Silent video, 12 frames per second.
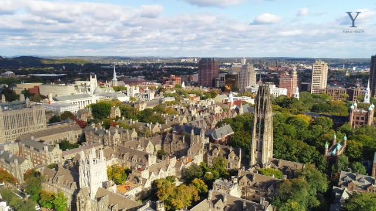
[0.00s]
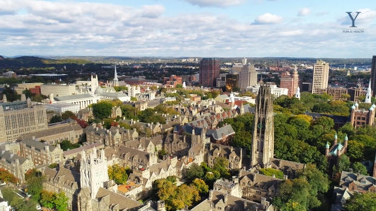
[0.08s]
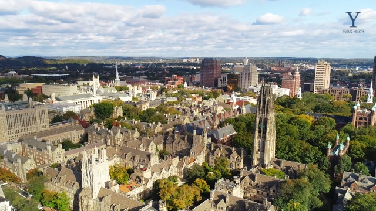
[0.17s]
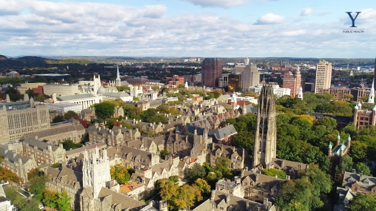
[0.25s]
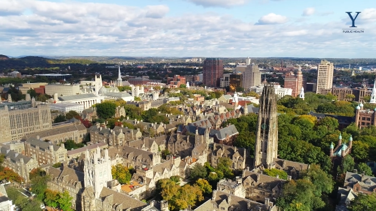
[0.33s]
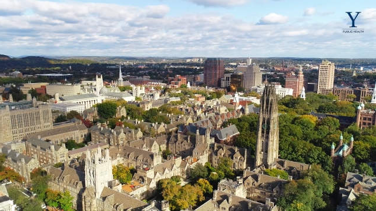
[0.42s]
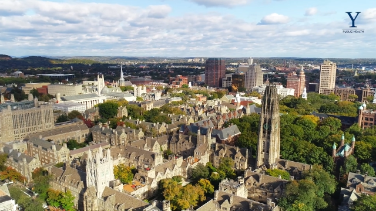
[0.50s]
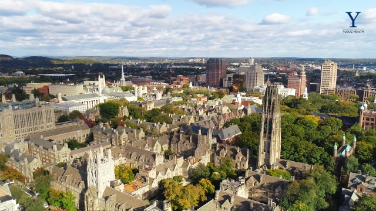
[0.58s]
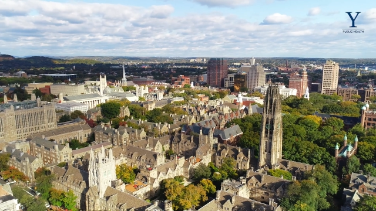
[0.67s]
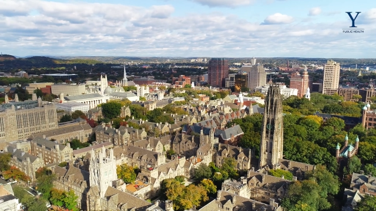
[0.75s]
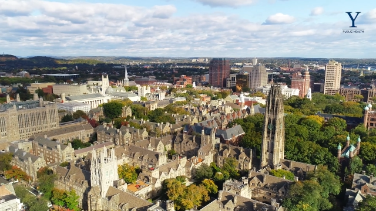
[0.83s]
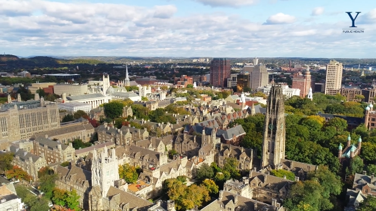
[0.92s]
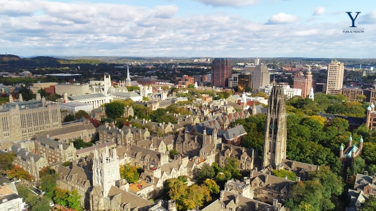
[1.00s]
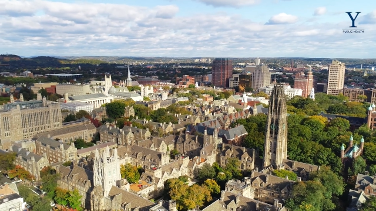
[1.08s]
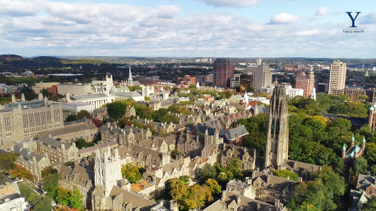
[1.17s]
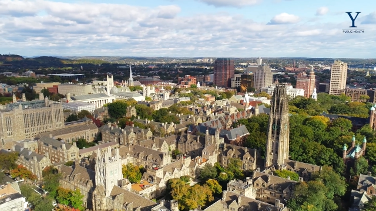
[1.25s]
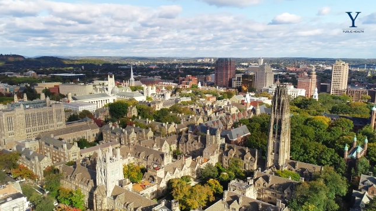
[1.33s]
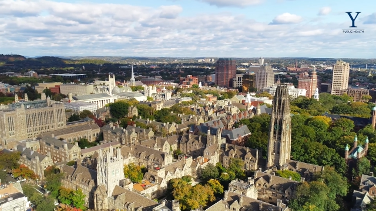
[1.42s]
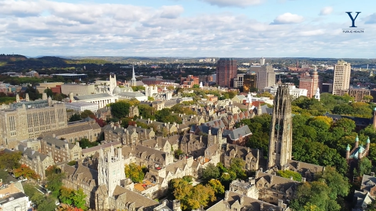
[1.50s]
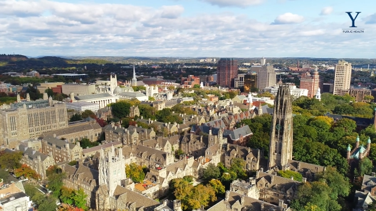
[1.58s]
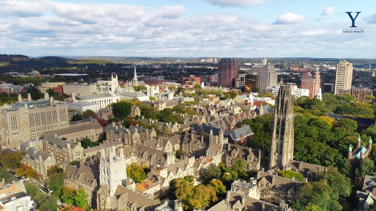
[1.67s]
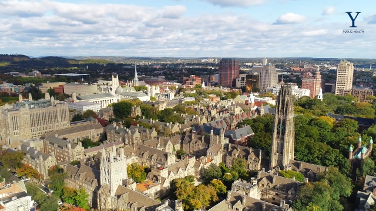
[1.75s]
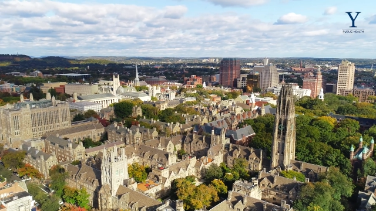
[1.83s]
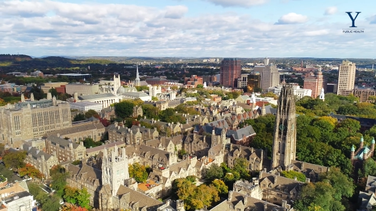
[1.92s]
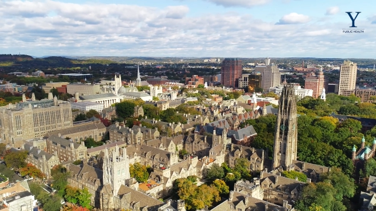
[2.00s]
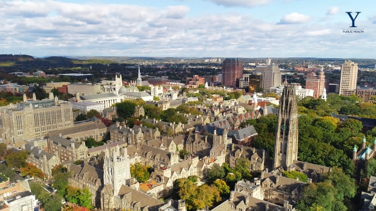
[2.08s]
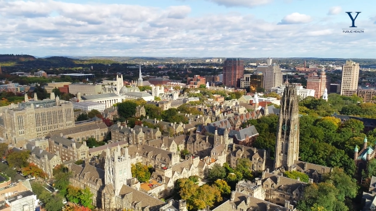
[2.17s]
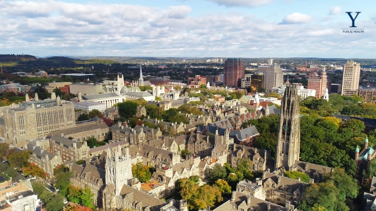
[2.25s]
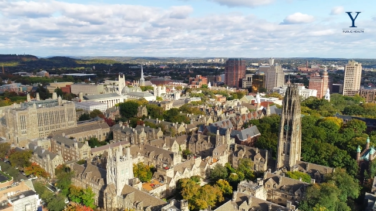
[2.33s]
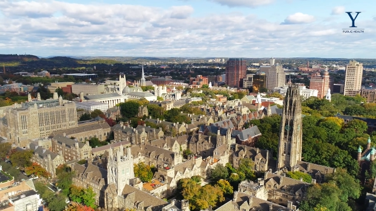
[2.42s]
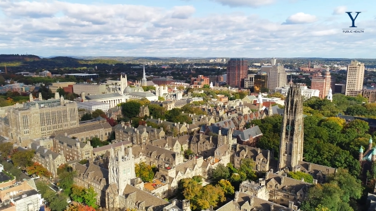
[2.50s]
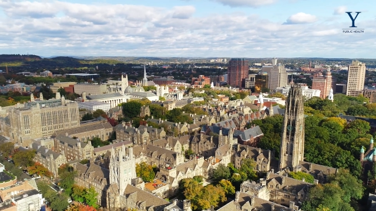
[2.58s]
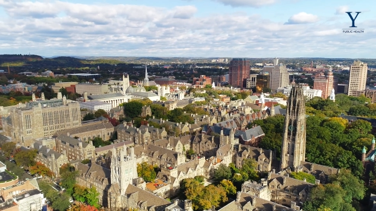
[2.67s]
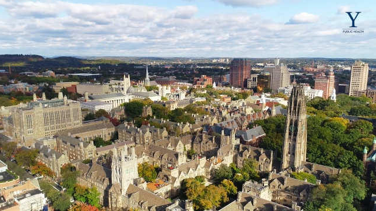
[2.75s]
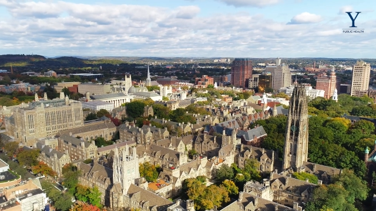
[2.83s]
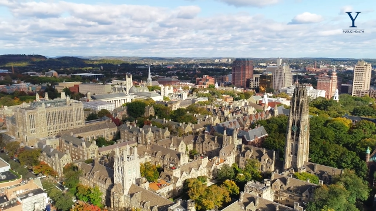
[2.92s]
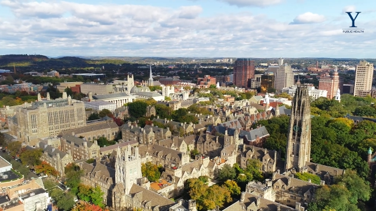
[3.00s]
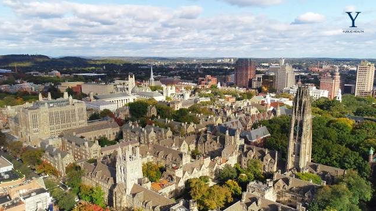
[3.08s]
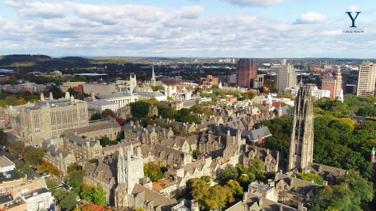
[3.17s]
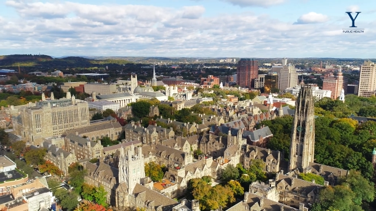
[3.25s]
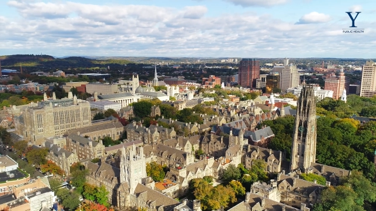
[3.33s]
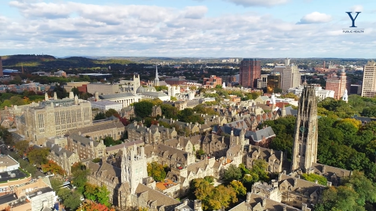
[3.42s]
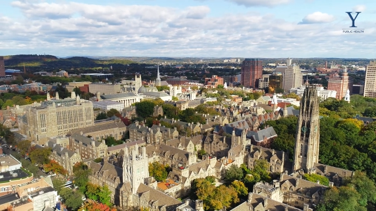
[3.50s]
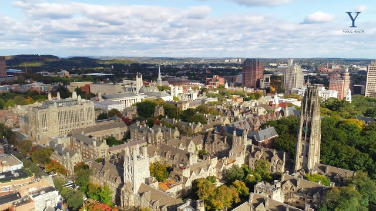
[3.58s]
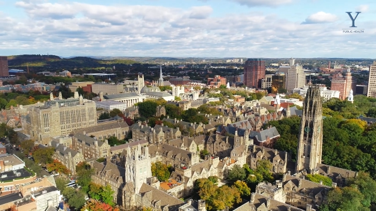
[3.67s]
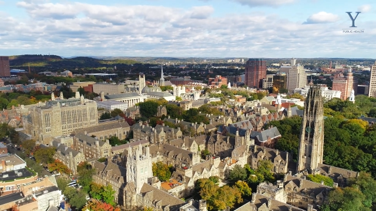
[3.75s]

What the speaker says: Nobody's mouth can be seen.